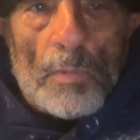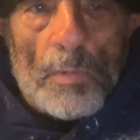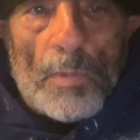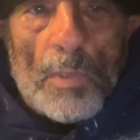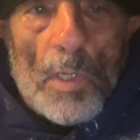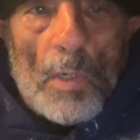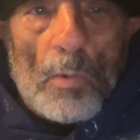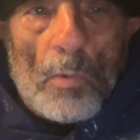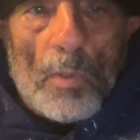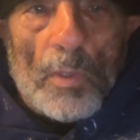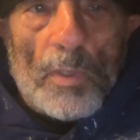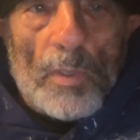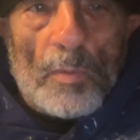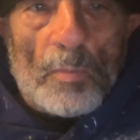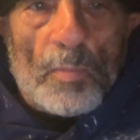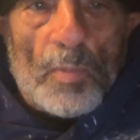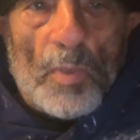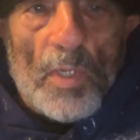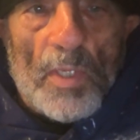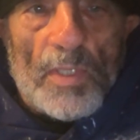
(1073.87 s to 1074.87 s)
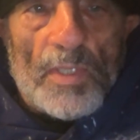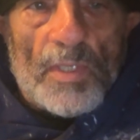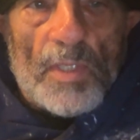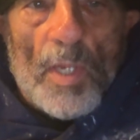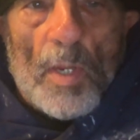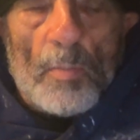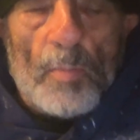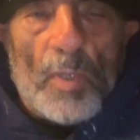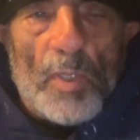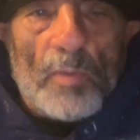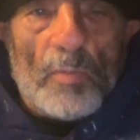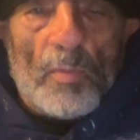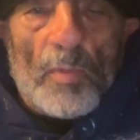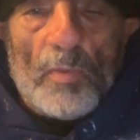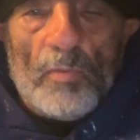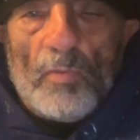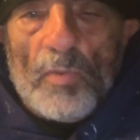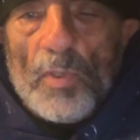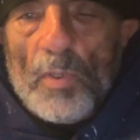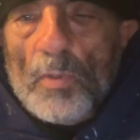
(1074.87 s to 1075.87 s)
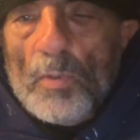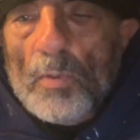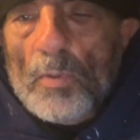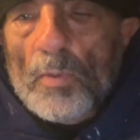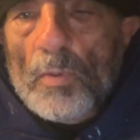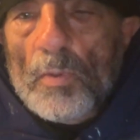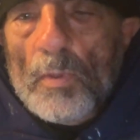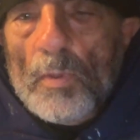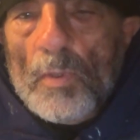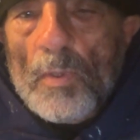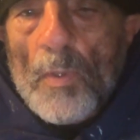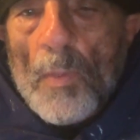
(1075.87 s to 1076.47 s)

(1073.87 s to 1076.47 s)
So I already pressed stop and review.